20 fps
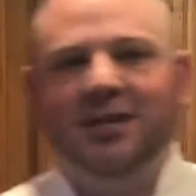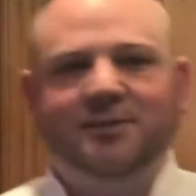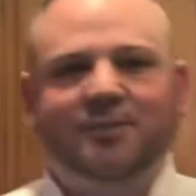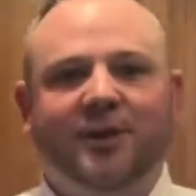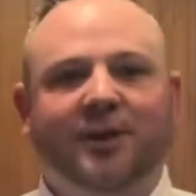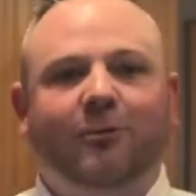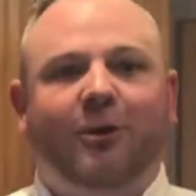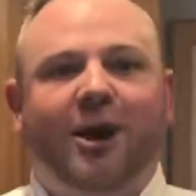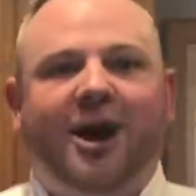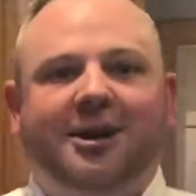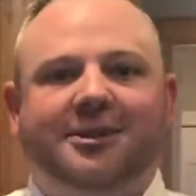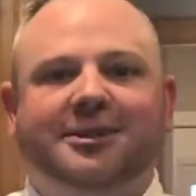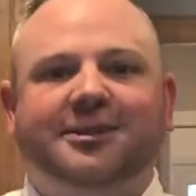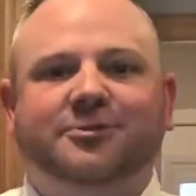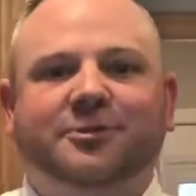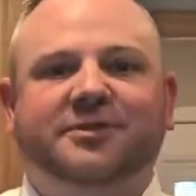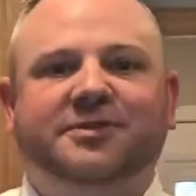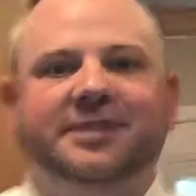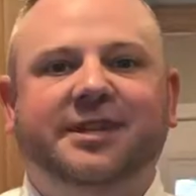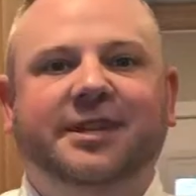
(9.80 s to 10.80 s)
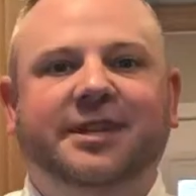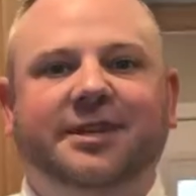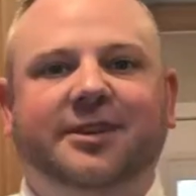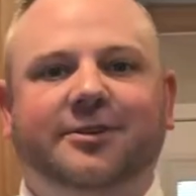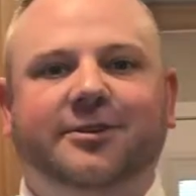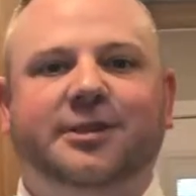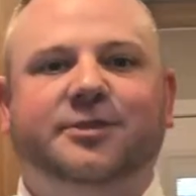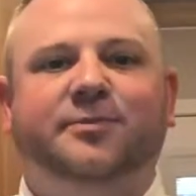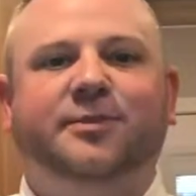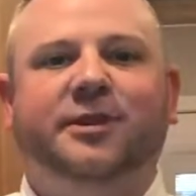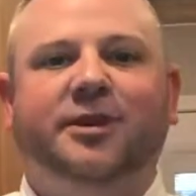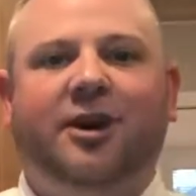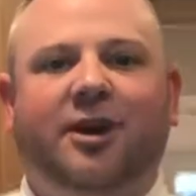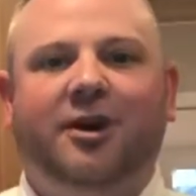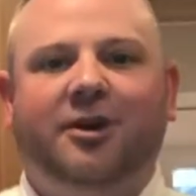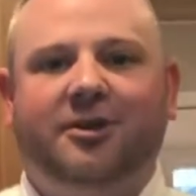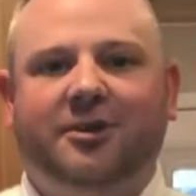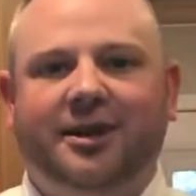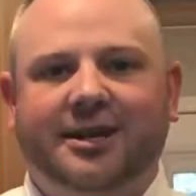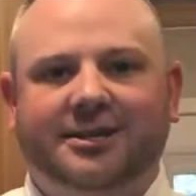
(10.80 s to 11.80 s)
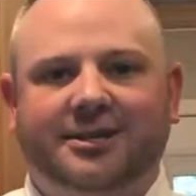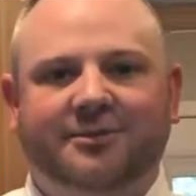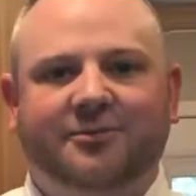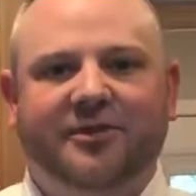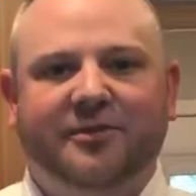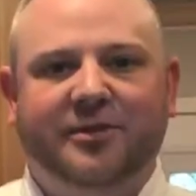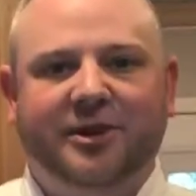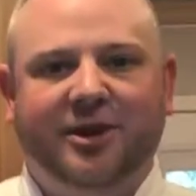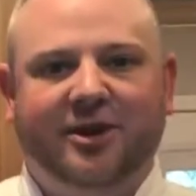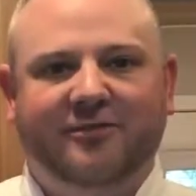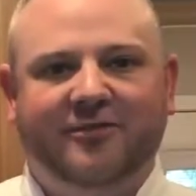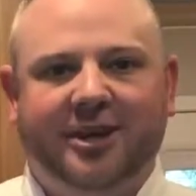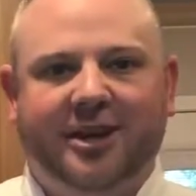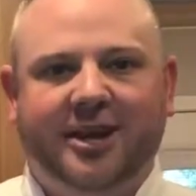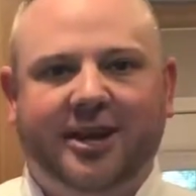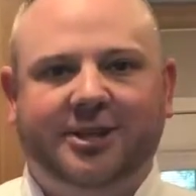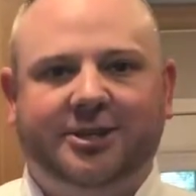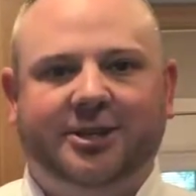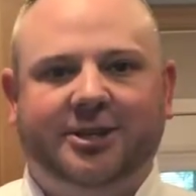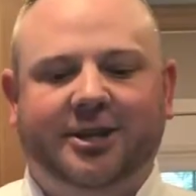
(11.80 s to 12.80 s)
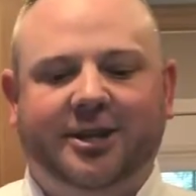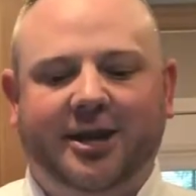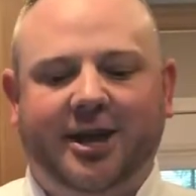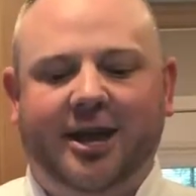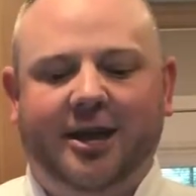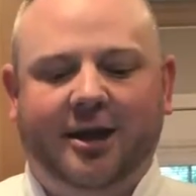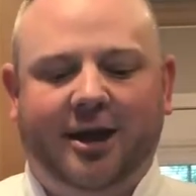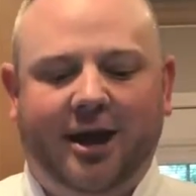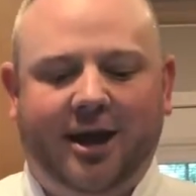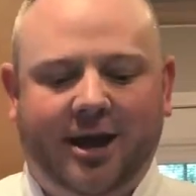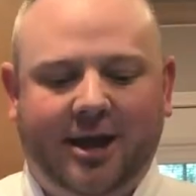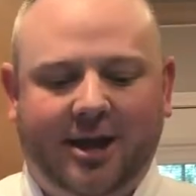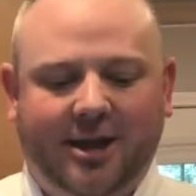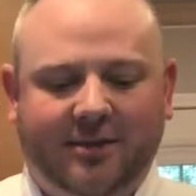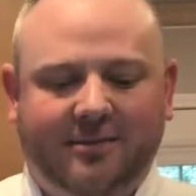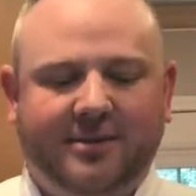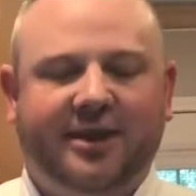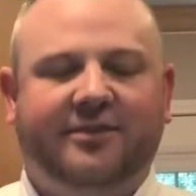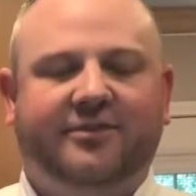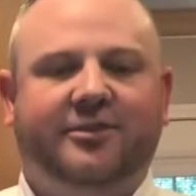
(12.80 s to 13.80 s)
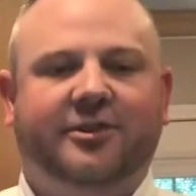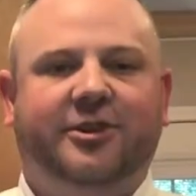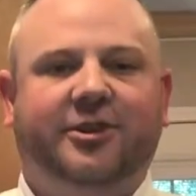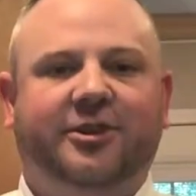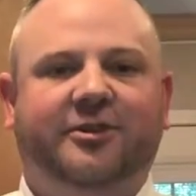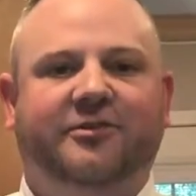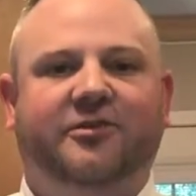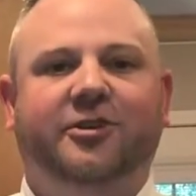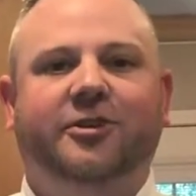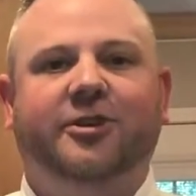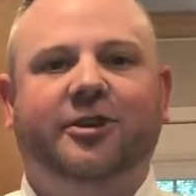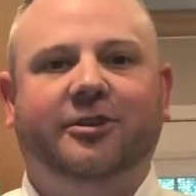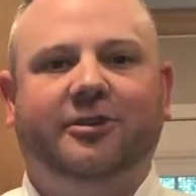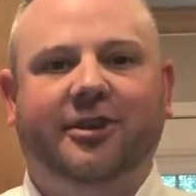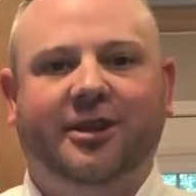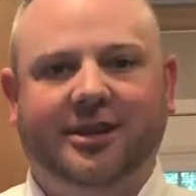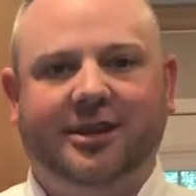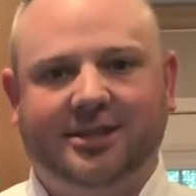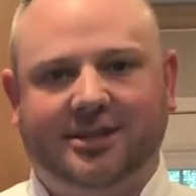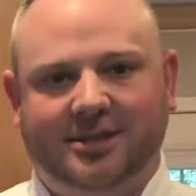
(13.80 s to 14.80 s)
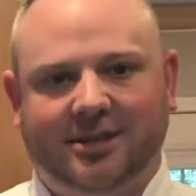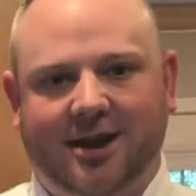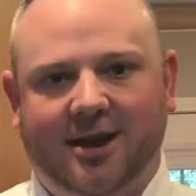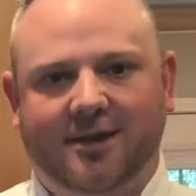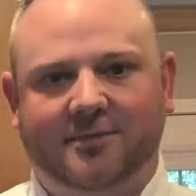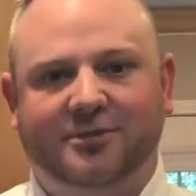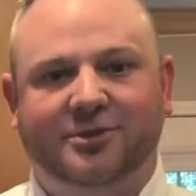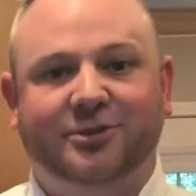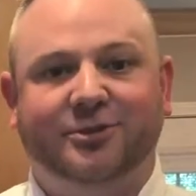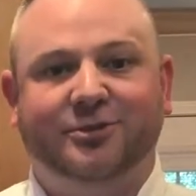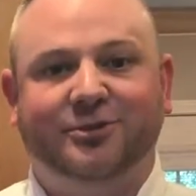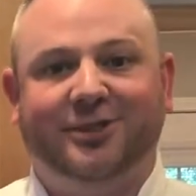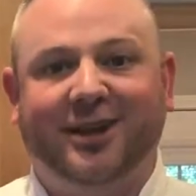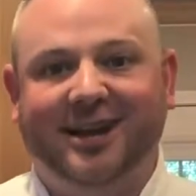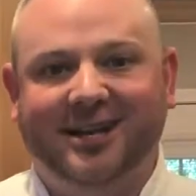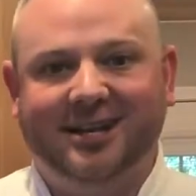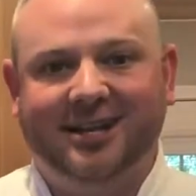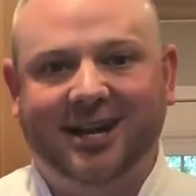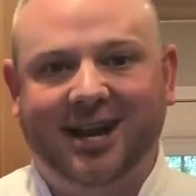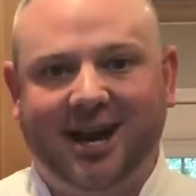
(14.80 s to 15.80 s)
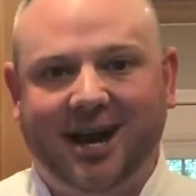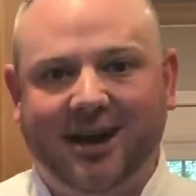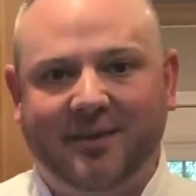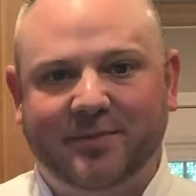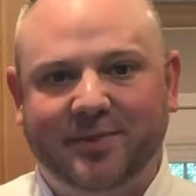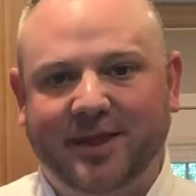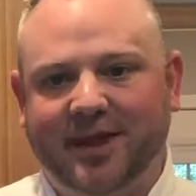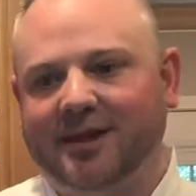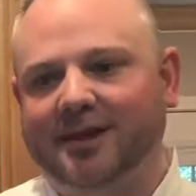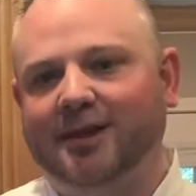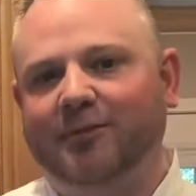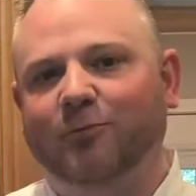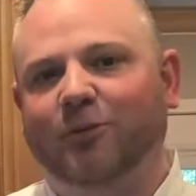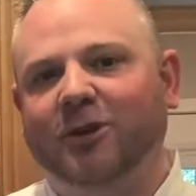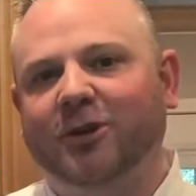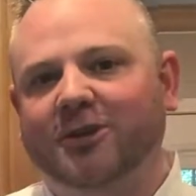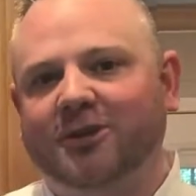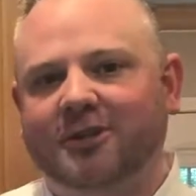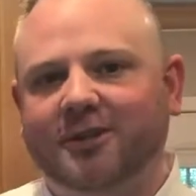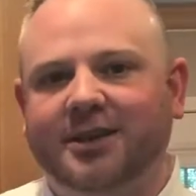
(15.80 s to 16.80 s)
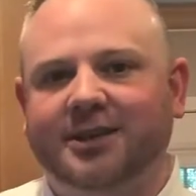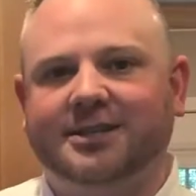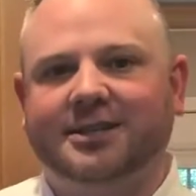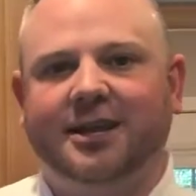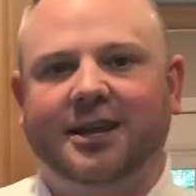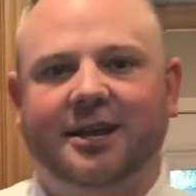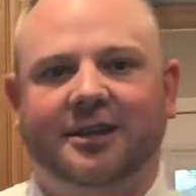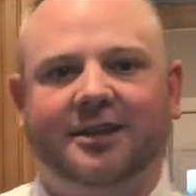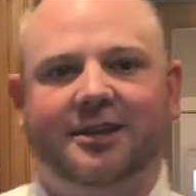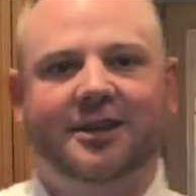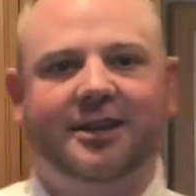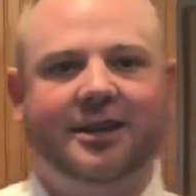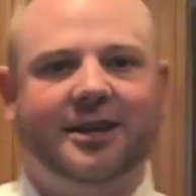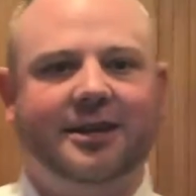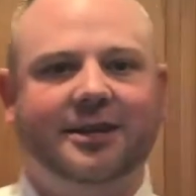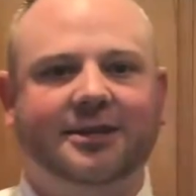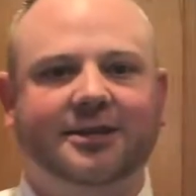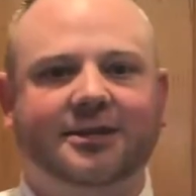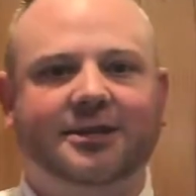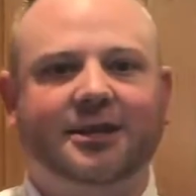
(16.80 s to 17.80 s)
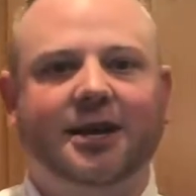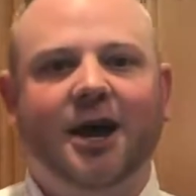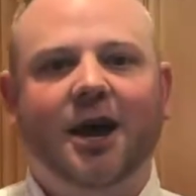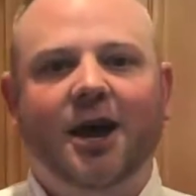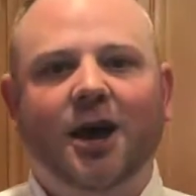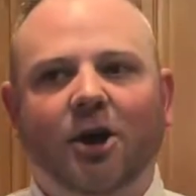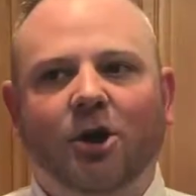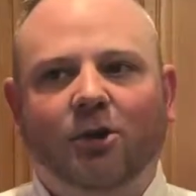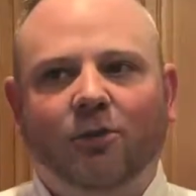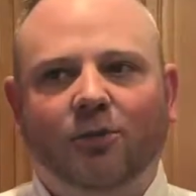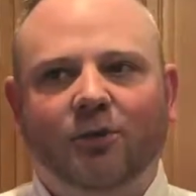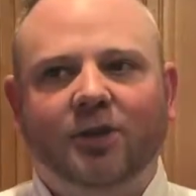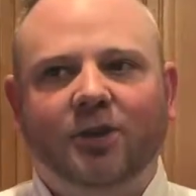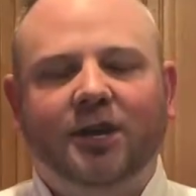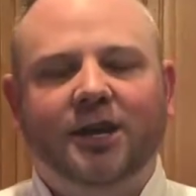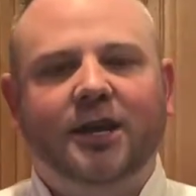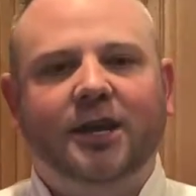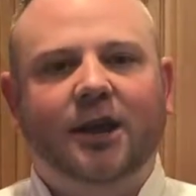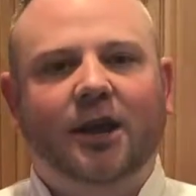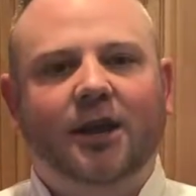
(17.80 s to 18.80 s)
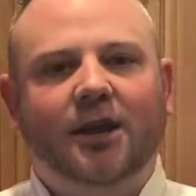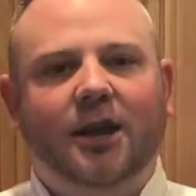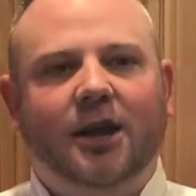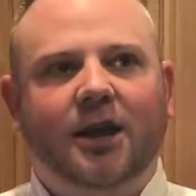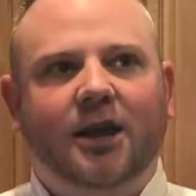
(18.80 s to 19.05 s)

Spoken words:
It's been a while since we've seen you. It's been the holidays and we've been on vacation, and I am definitely feeling like it's time to lighten up. And one of the things that I think is really